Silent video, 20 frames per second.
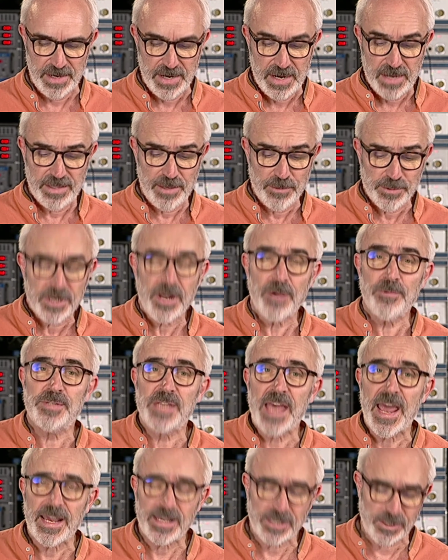There was no
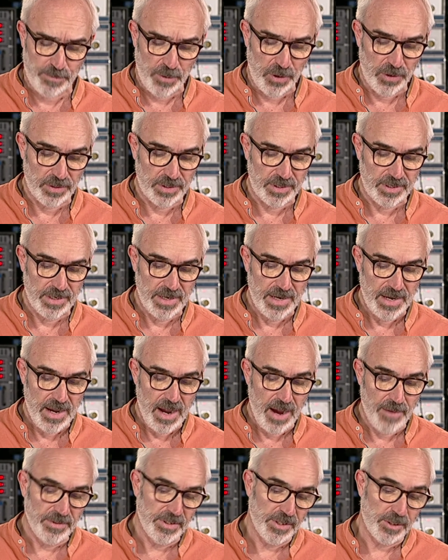textbook.
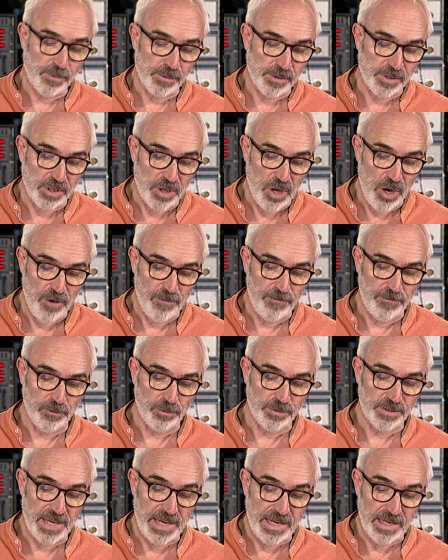I mean, this wasn't her
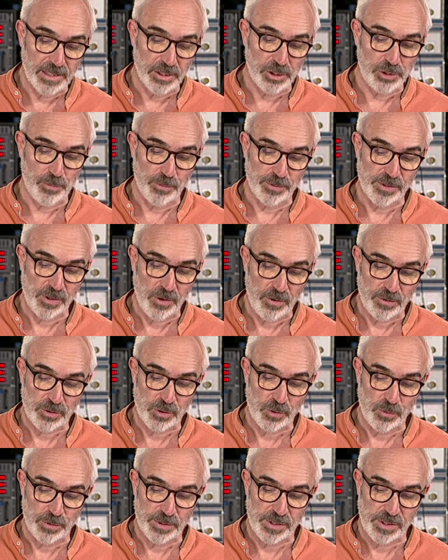fault. English was not
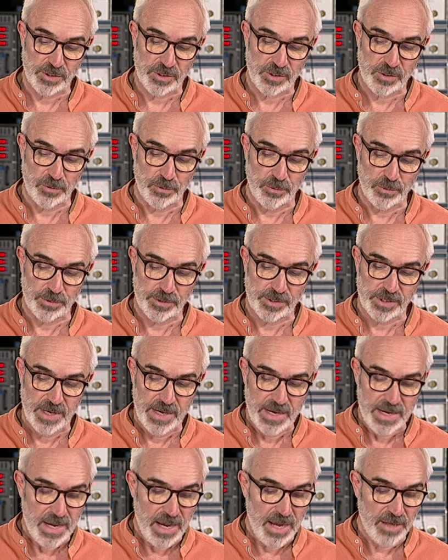taught in schools,
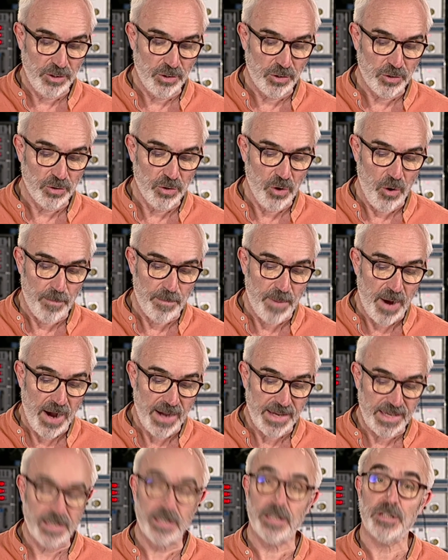and you could not buy
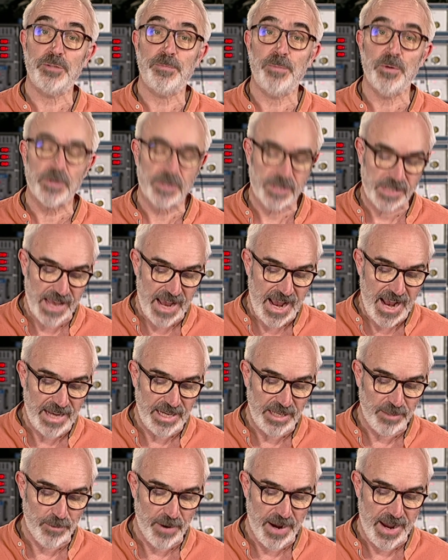English books
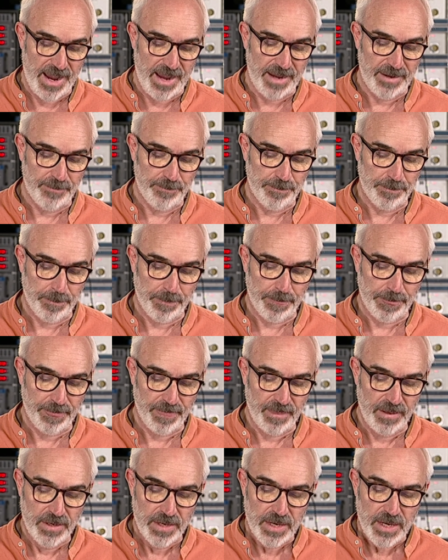anywhere.
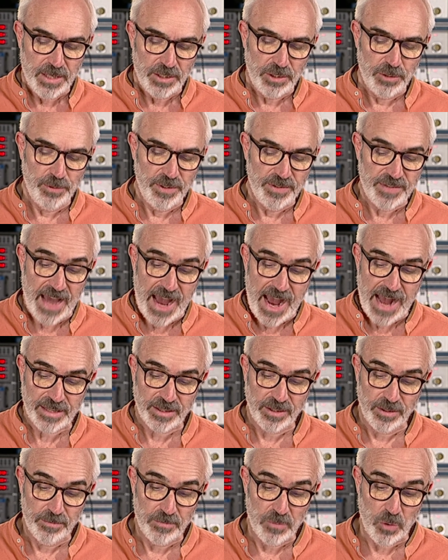You either had
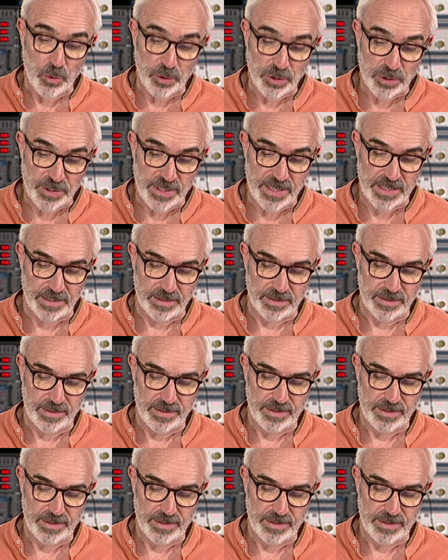them or you didn't.